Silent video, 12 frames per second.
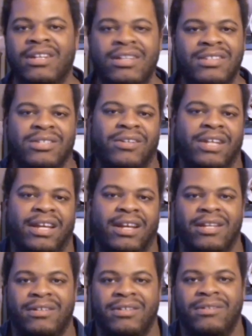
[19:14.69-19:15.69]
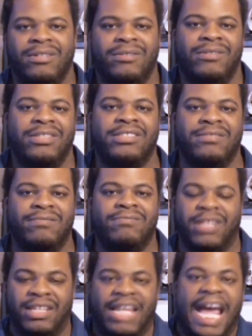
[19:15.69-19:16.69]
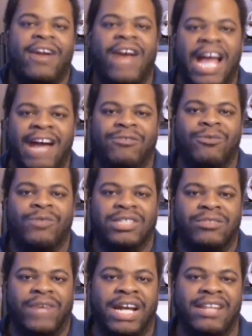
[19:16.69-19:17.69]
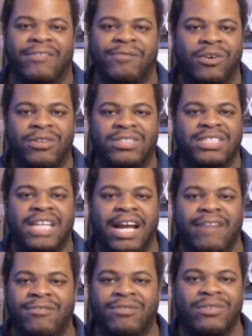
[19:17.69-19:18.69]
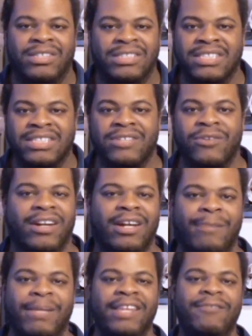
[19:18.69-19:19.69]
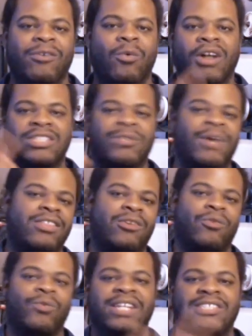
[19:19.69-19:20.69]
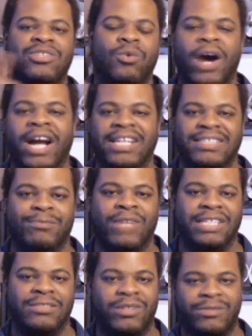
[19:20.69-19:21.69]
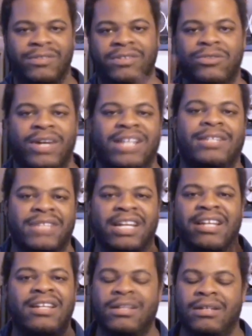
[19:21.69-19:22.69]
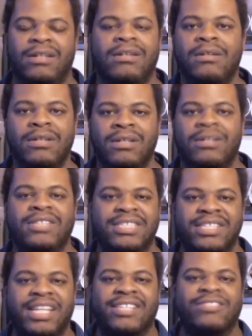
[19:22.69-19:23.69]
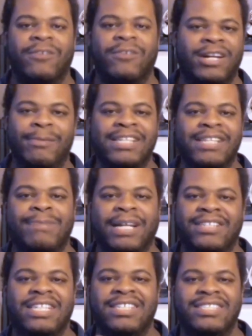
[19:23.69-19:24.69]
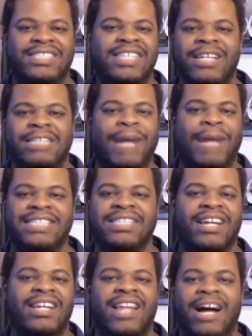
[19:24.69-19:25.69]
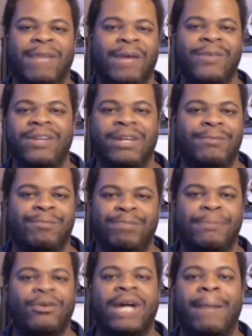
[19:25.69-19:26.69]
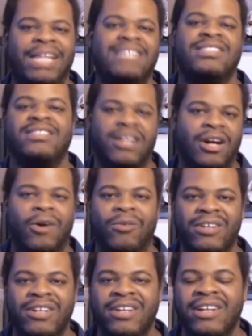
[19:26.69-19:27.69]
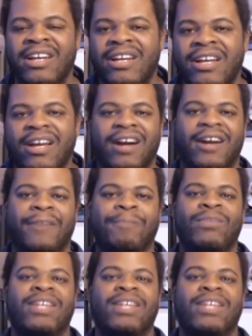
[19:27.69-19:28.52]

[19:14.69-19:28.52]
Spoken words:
So, yeah, it was, the latter half was great. The first half was just annoying. I mean, they even walked around the ring twice. Lesnar walked around the ring twice. I was like, just get this over. Come on, it's past 10 o'clock, man. We people got places to go. All right.